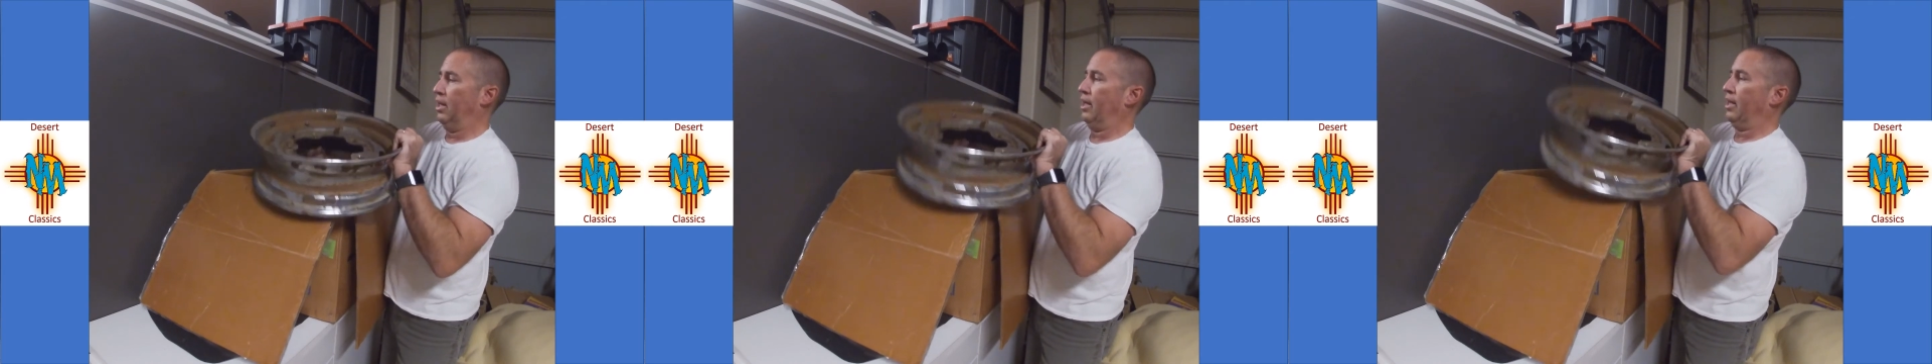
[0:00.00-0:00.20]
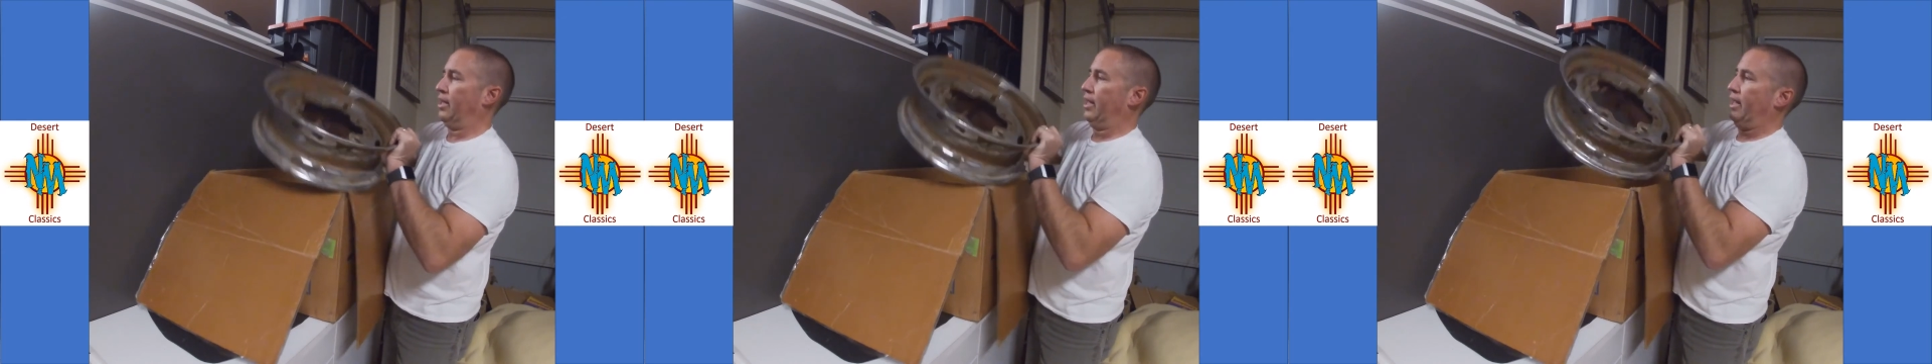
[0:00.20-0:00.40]

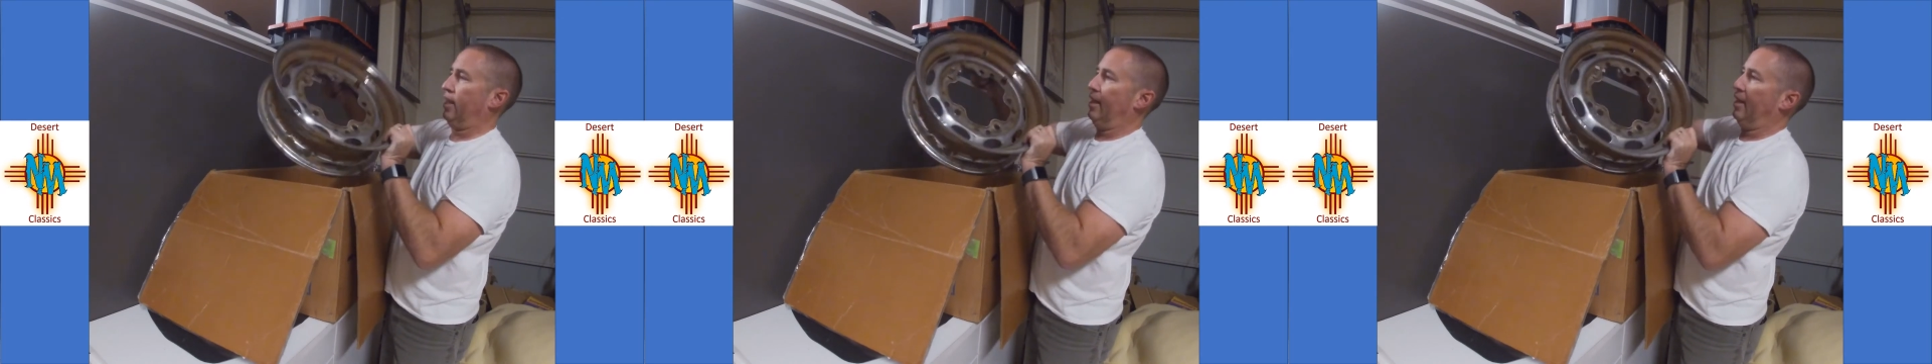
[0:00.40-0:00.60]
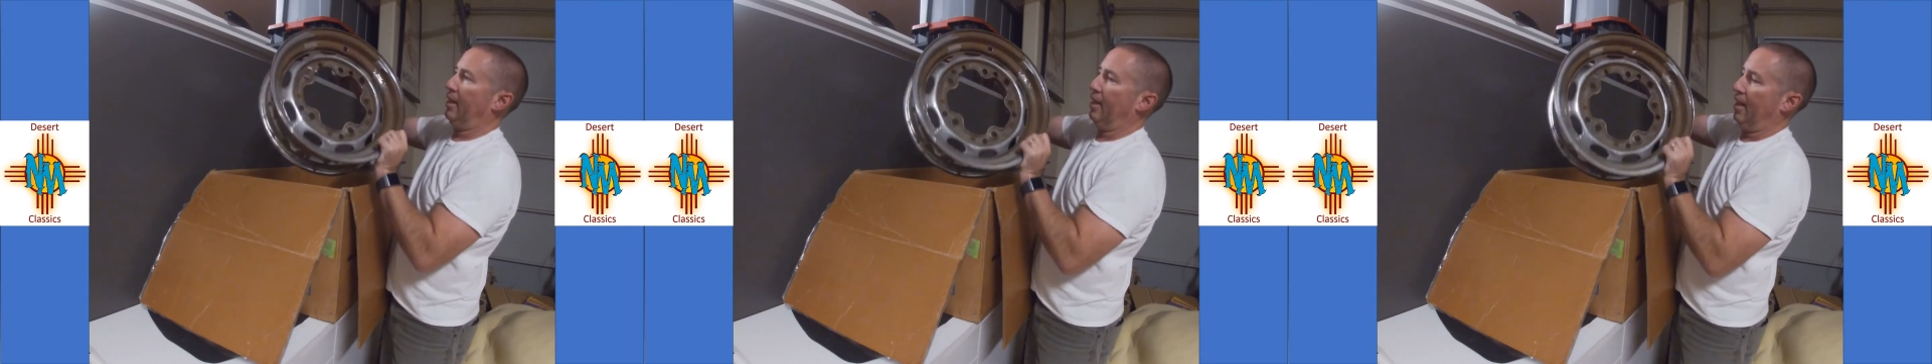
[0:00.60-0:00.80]

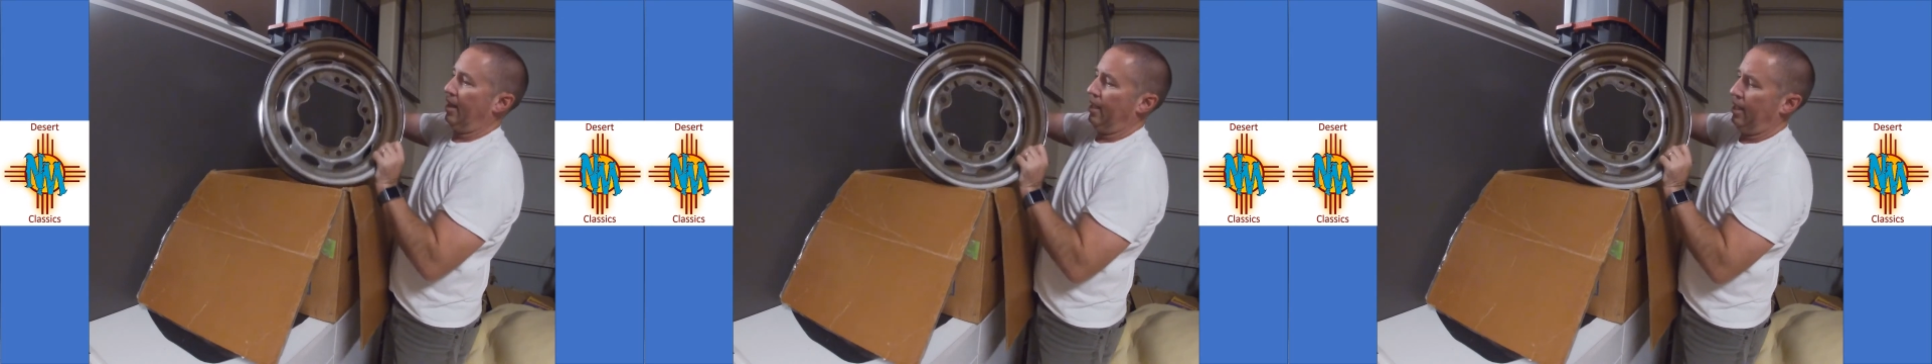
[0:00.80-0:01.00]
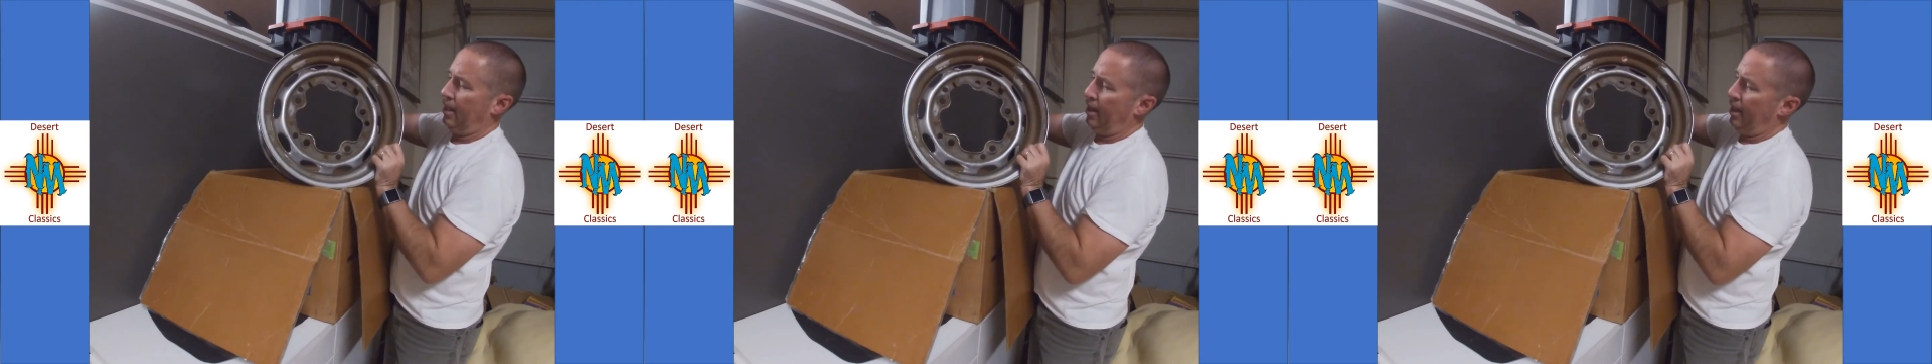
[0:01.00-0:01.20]
again,
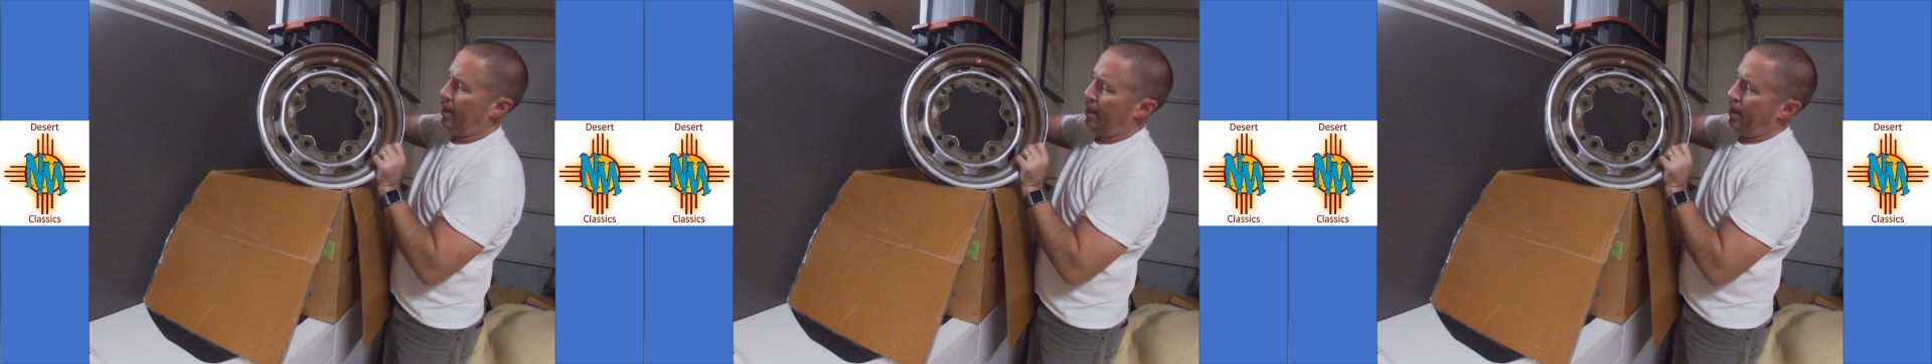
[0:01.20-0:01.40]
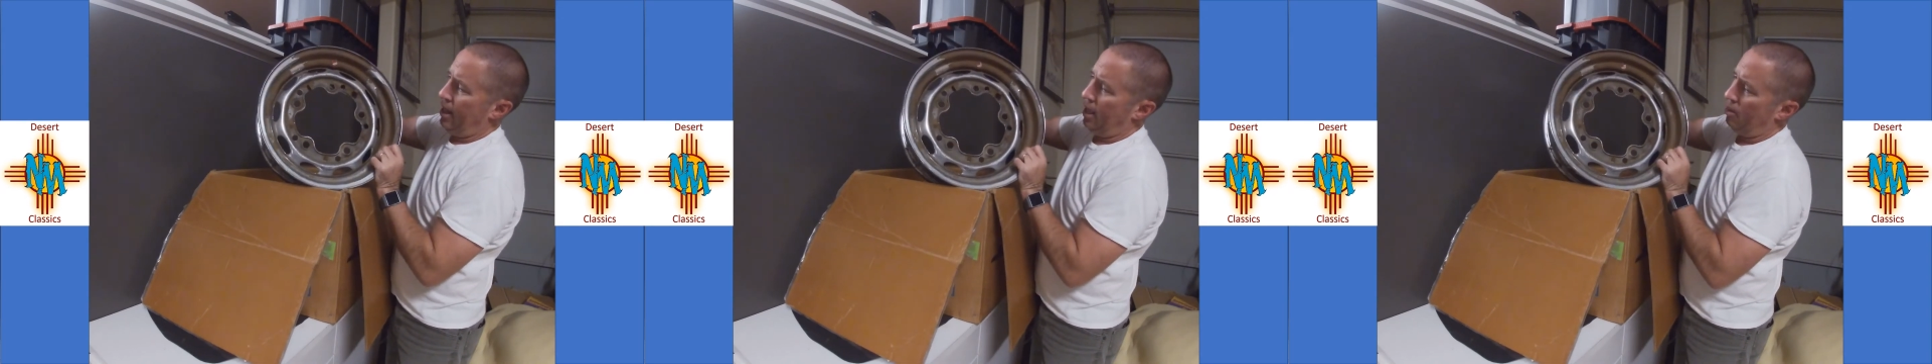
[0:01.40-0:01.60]

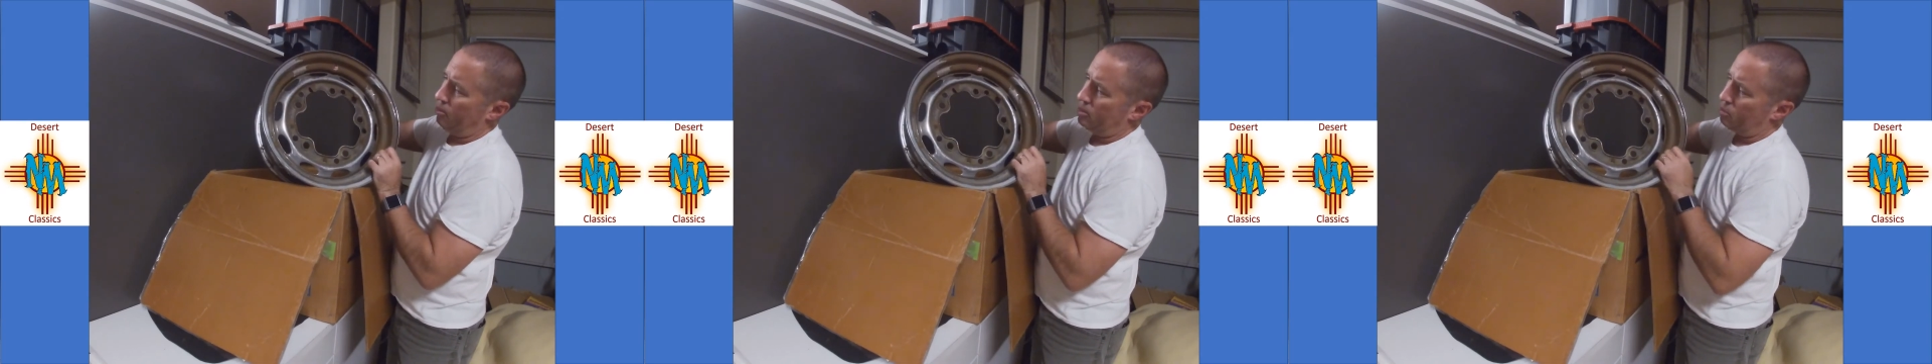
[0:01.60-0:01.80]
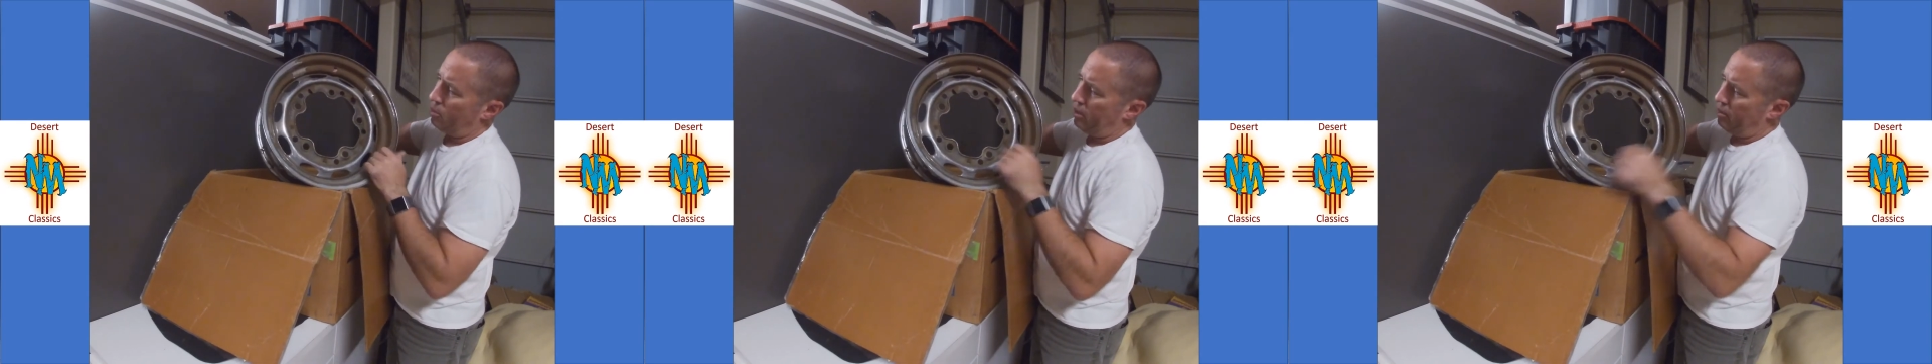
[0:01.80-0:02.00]
that
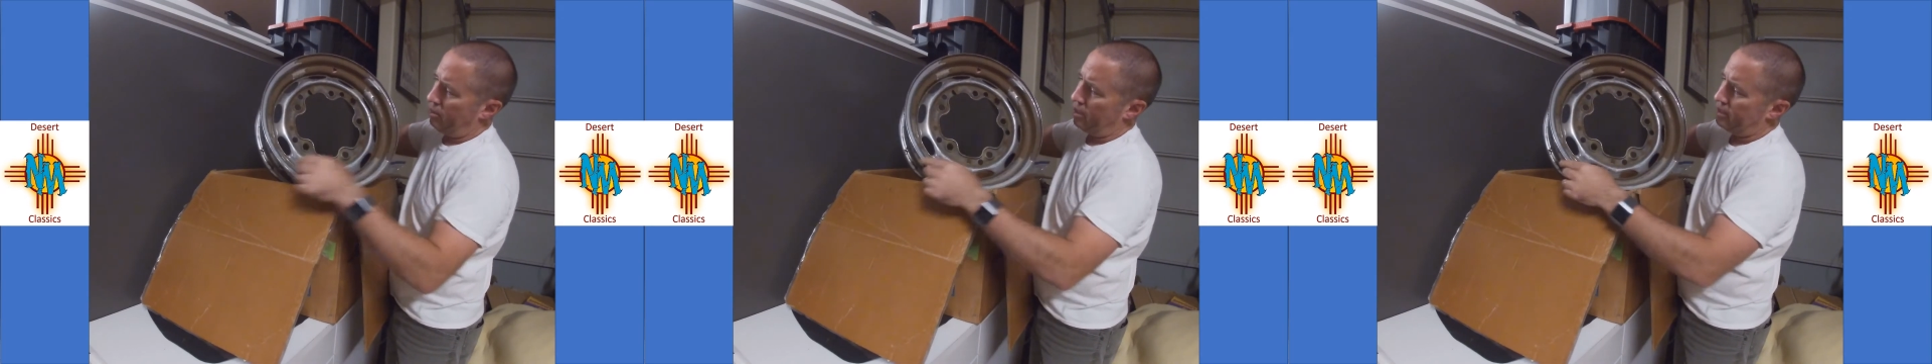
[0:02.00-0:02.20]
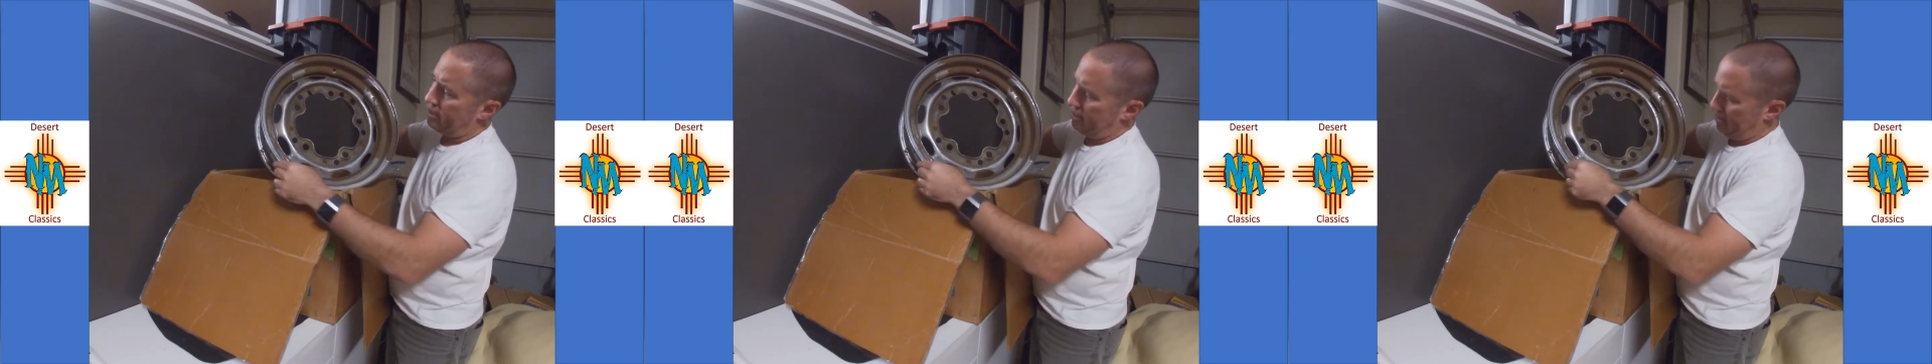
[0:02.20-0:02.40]
one's pretty rusty.